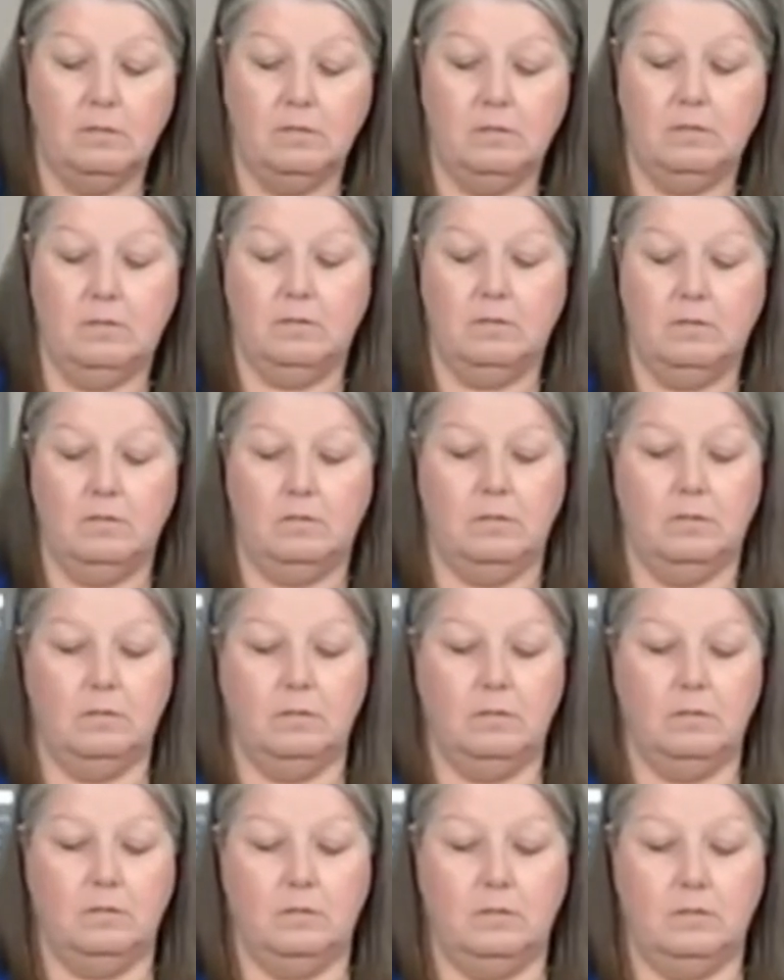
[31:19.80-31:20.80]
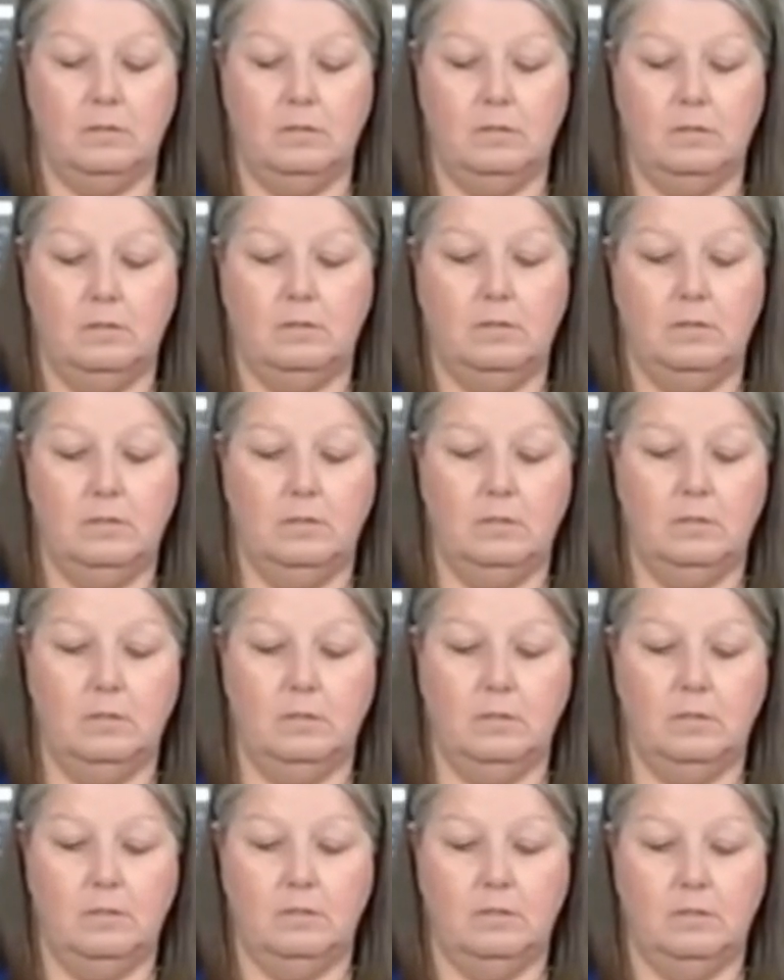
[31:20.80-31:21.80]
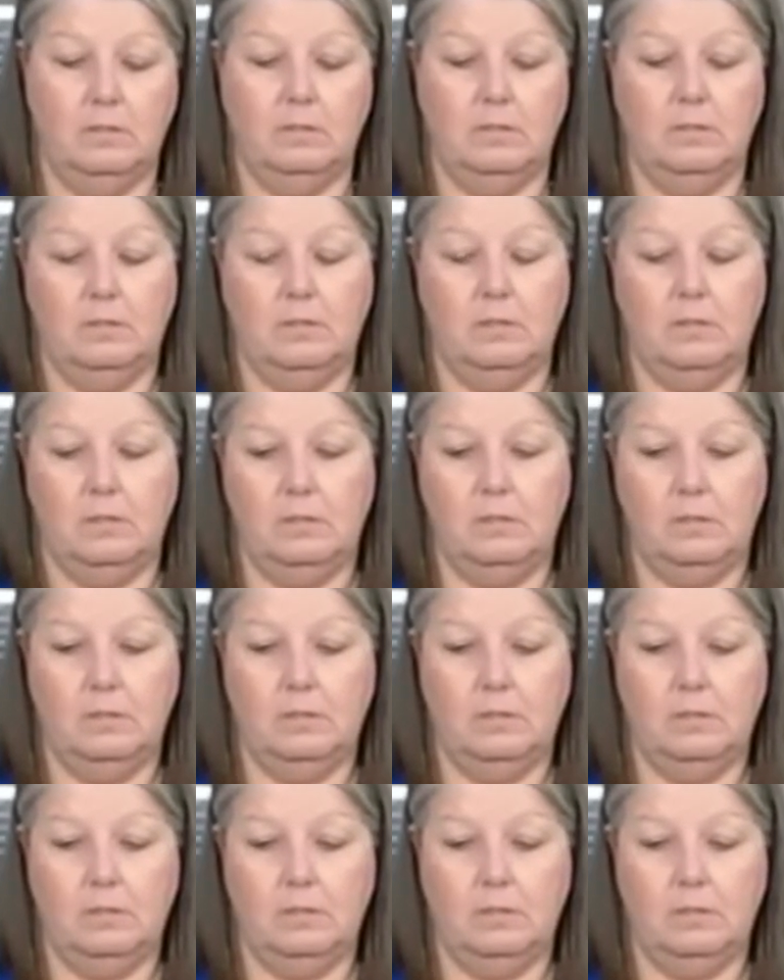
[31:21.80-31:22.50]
(no one is talking)